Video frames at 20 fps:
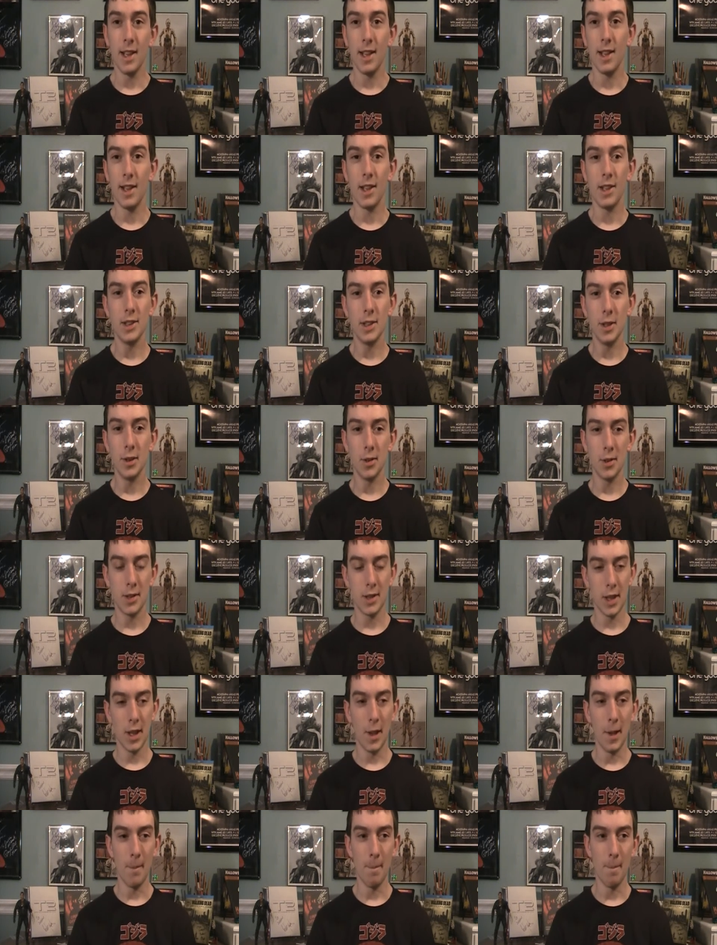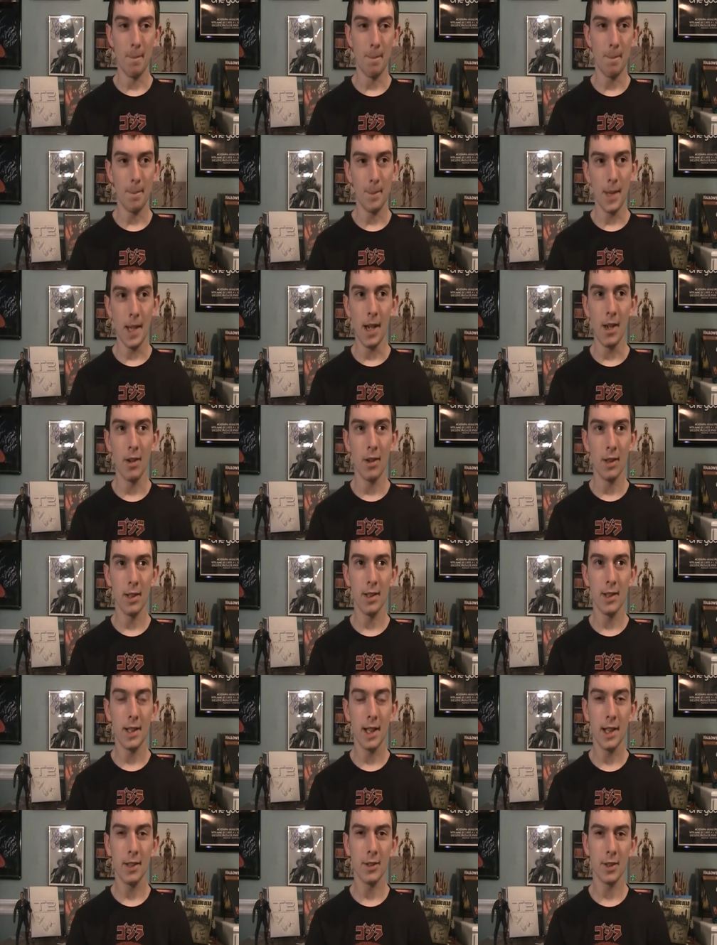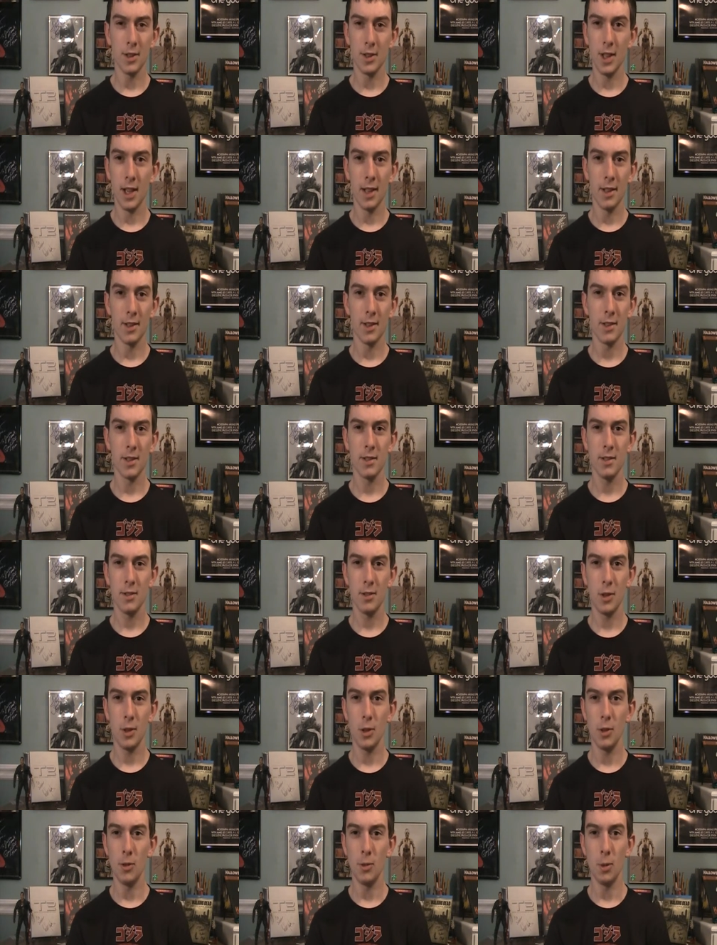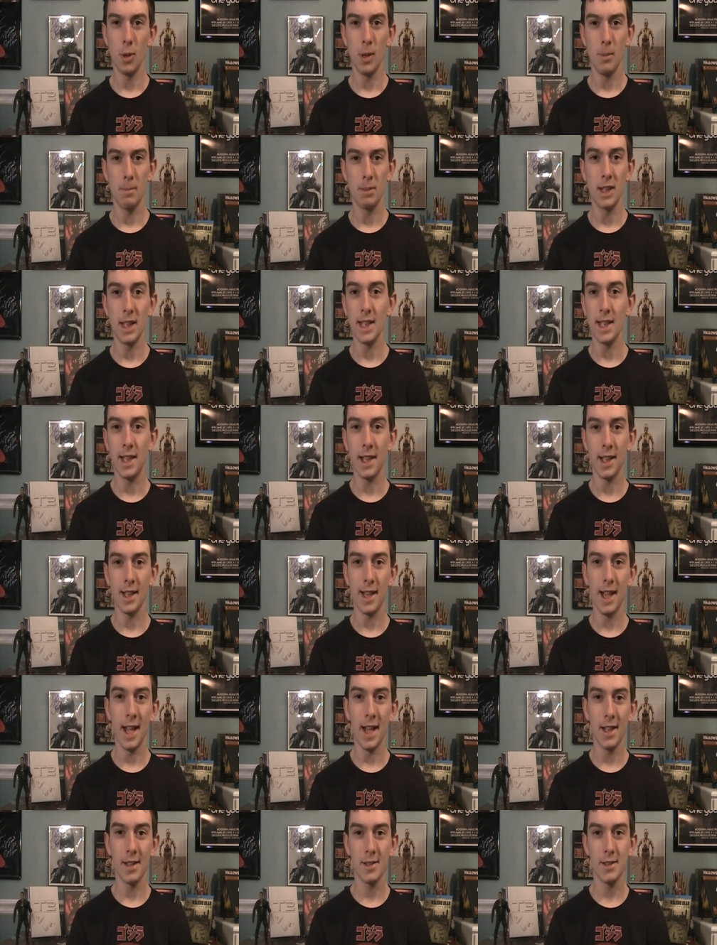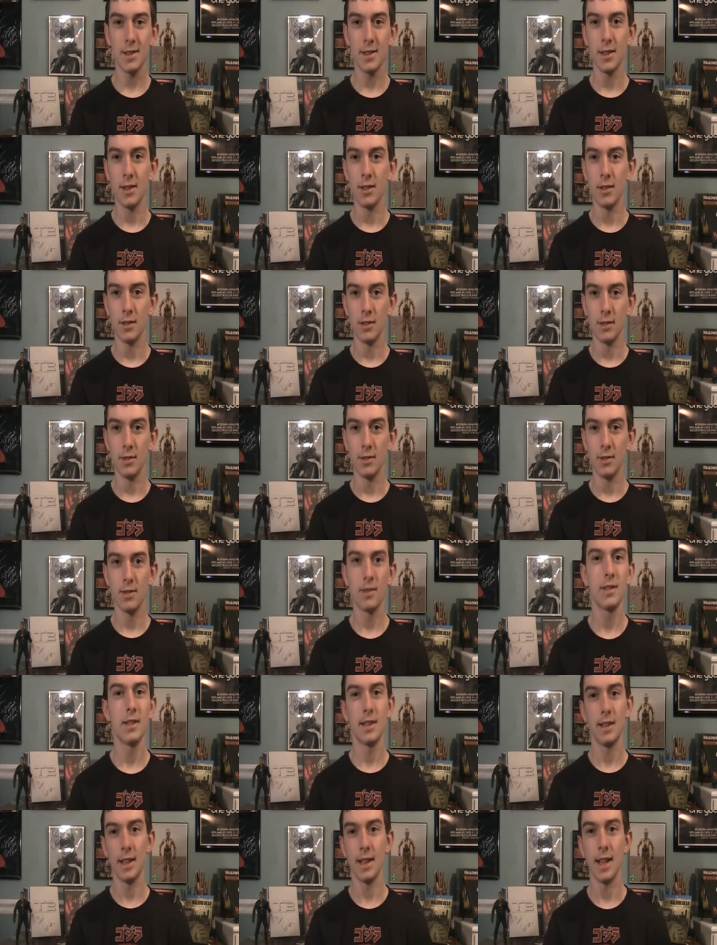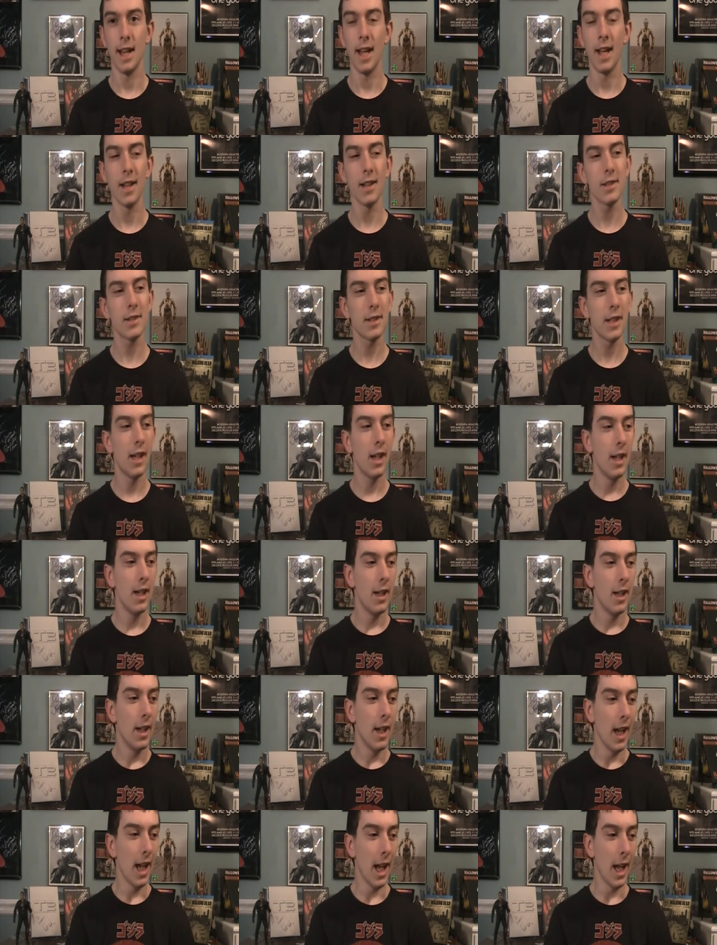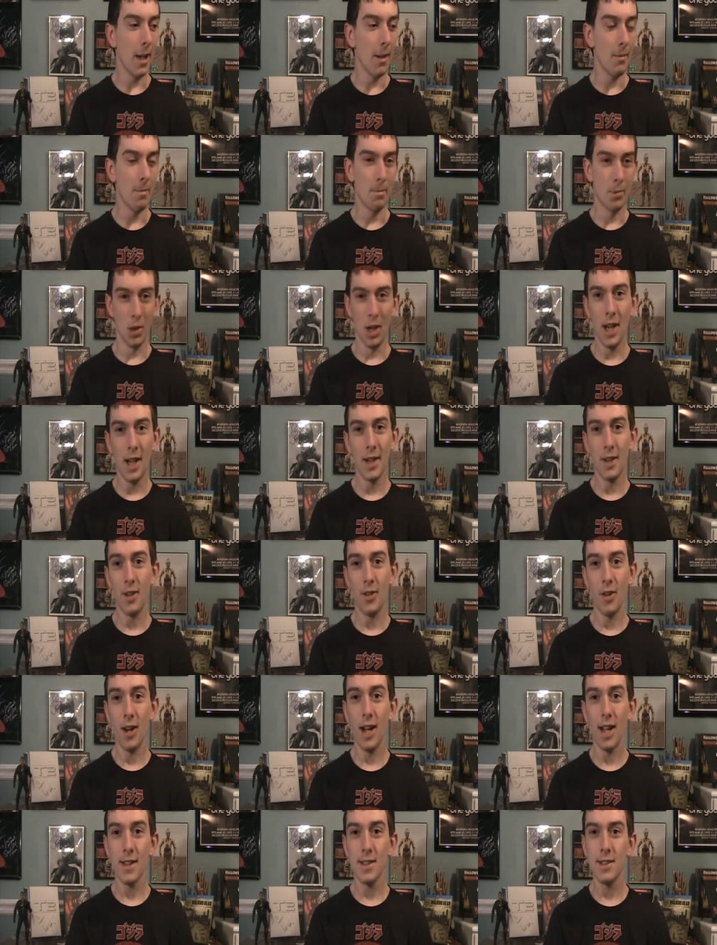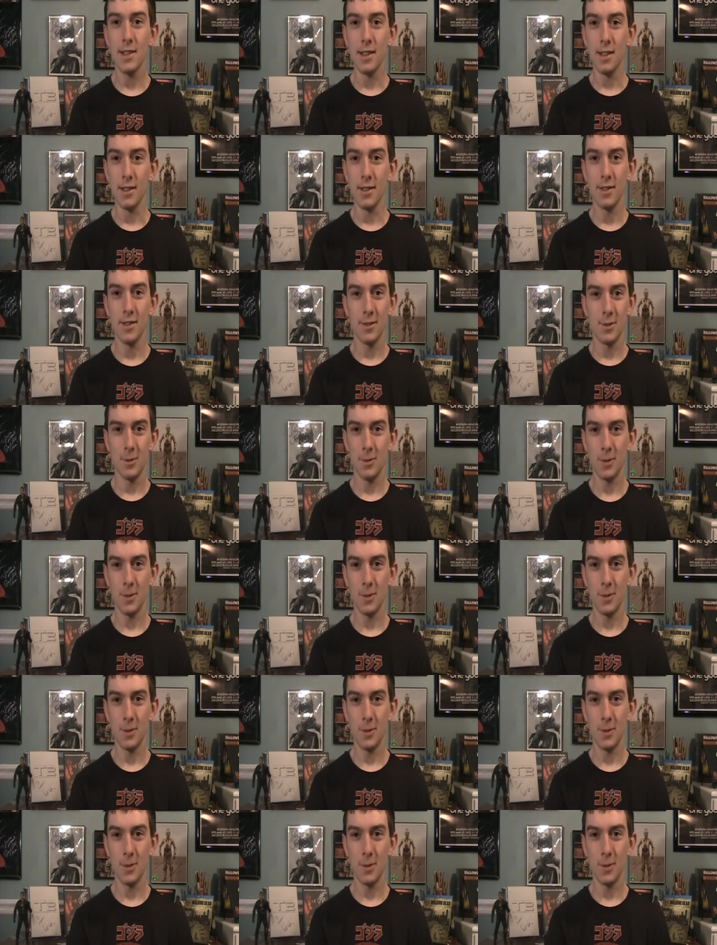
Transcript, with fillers: It includes um, Aaron Taylor Johnson, who played Kick Ass in Kick Ass, and Bryan Cranston,